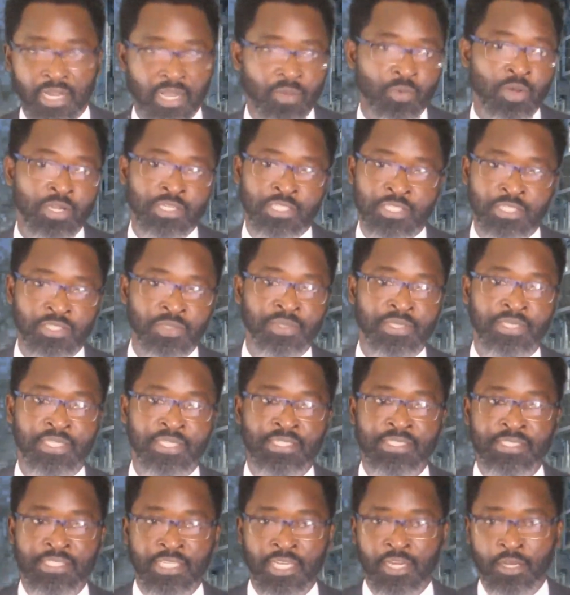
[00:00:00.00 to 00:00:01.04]
I wanted to do it
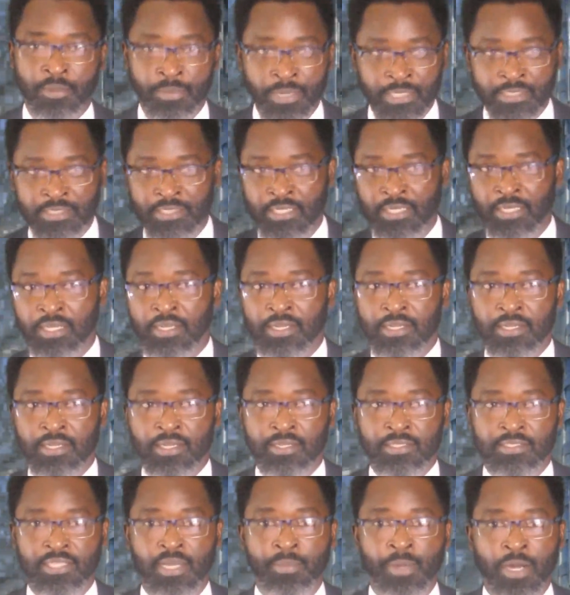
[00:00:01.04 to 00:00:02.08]
this year, but
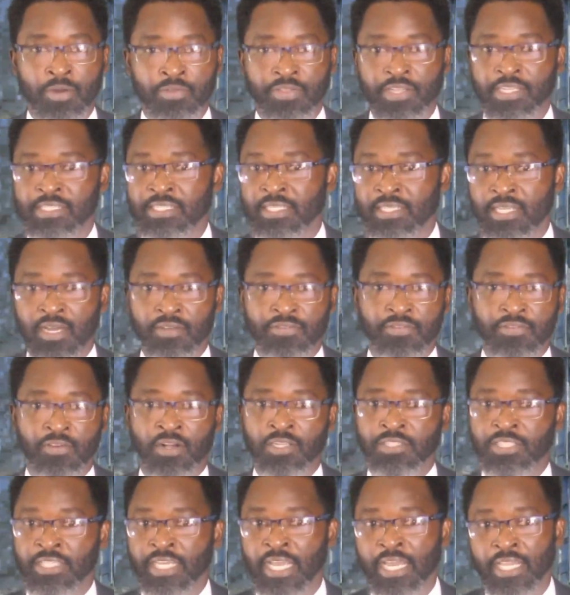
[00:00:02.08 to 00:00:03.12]
somehow things did not fall
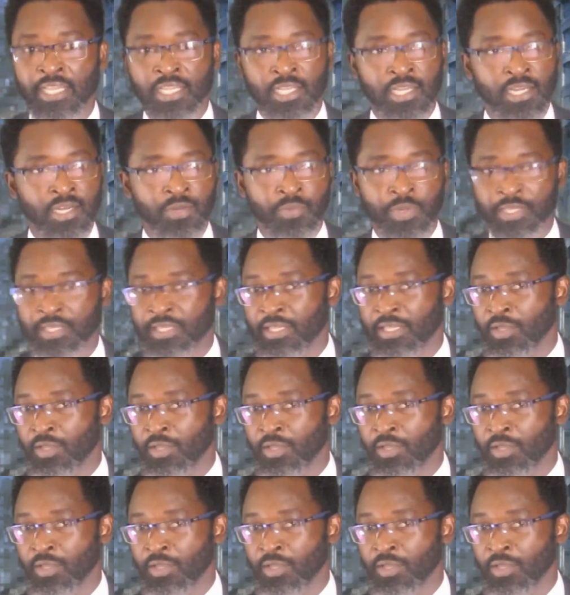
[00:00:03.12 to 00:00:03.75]
together with